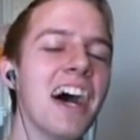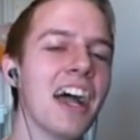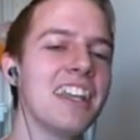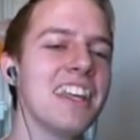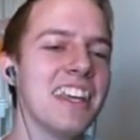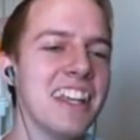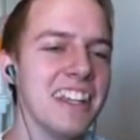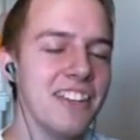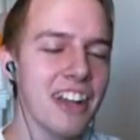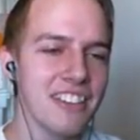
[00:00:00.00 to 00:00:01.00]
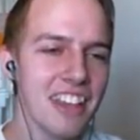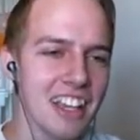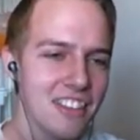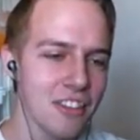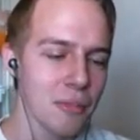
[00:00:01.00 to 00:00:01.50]
I did it! You guys
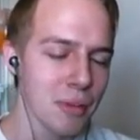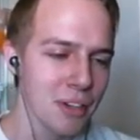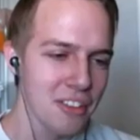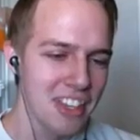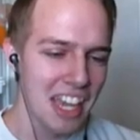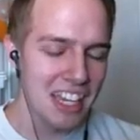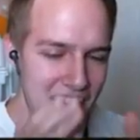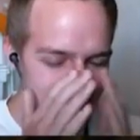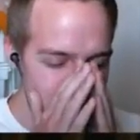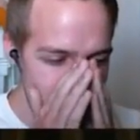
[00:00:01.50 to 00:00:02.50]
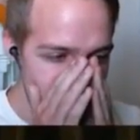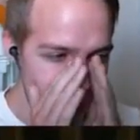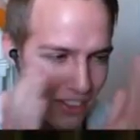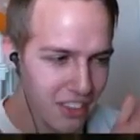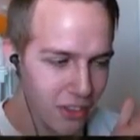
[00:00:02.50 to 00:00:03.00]
died super early. I didn't even
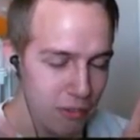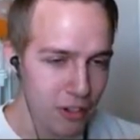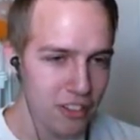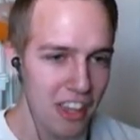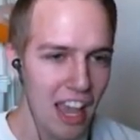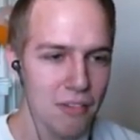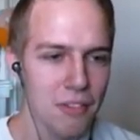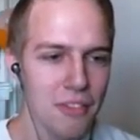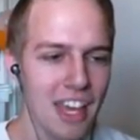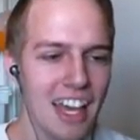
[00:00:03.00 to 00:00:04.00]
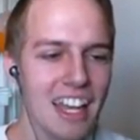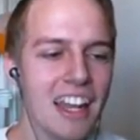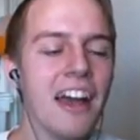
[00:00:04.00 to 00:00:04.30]
record like the first half of that.